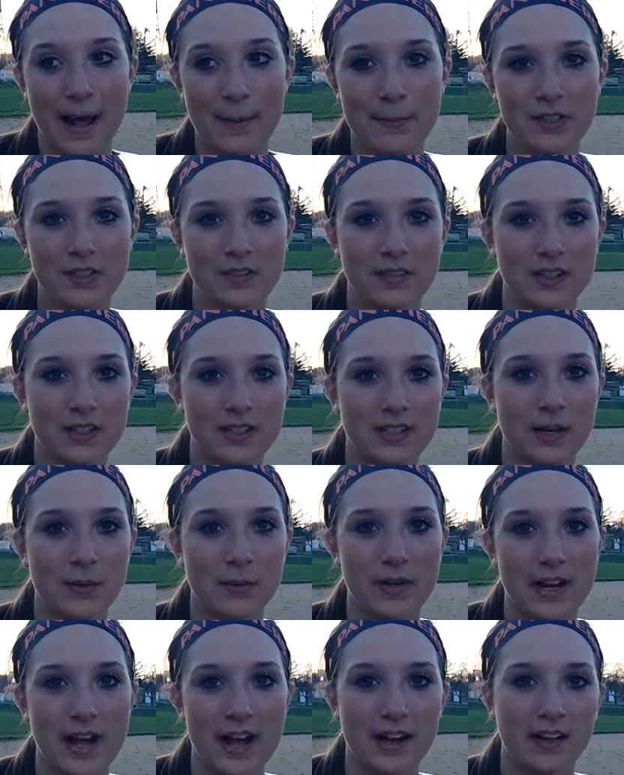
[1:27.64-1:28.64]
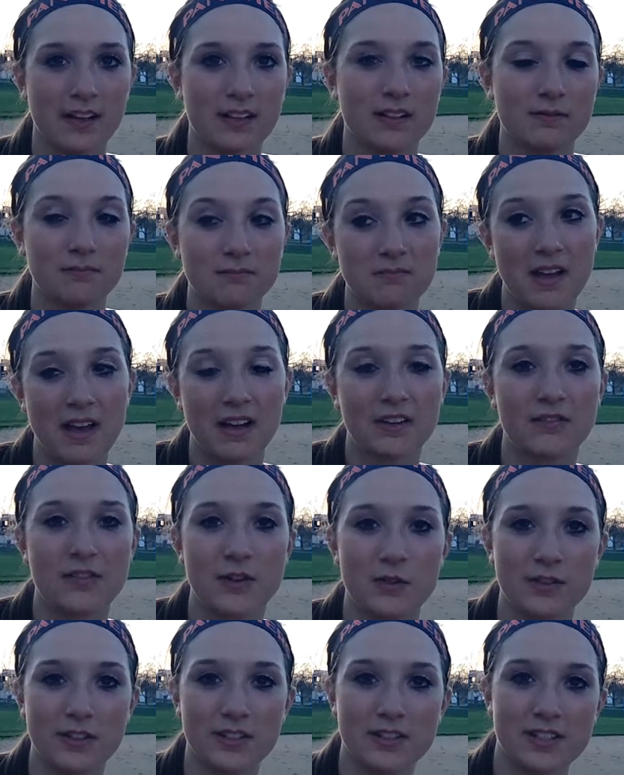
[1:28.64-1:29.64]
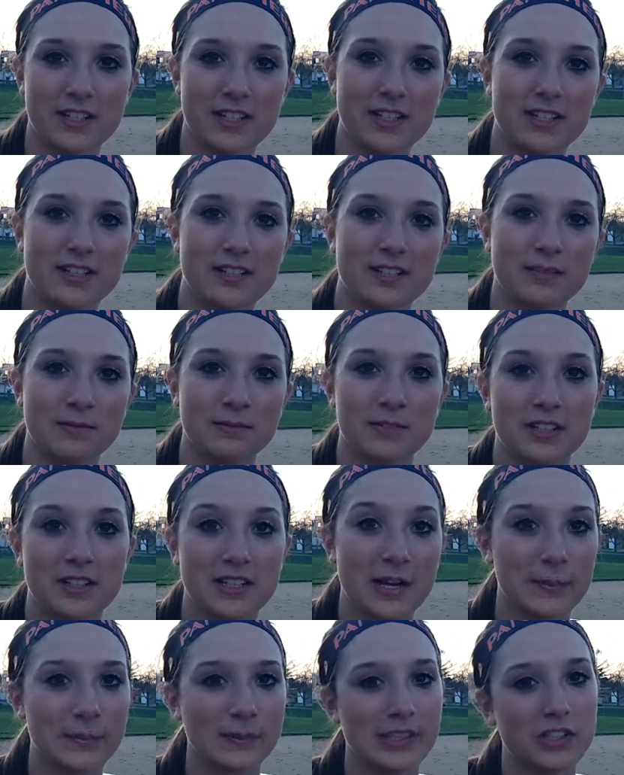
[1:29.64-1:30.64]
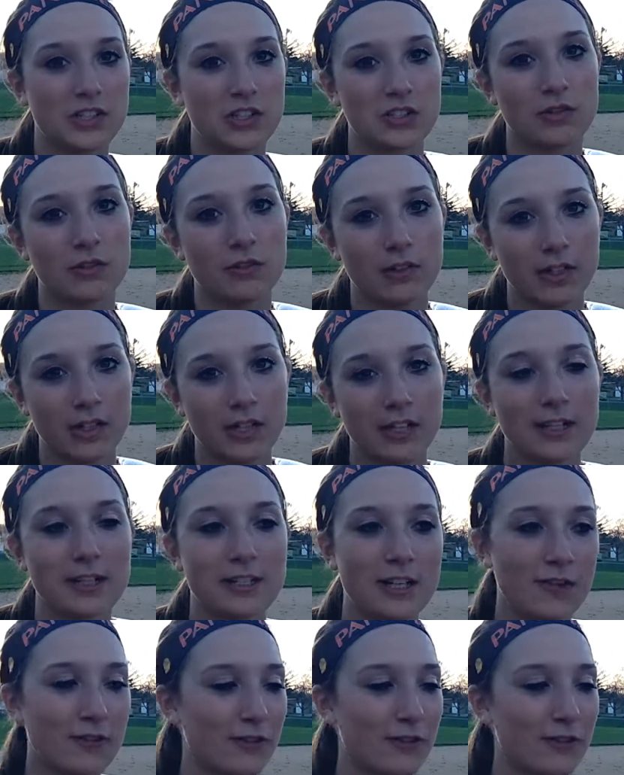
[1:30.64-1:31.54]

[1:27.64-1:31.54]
happens for us, that we knock a few runs in, because competition's only going to get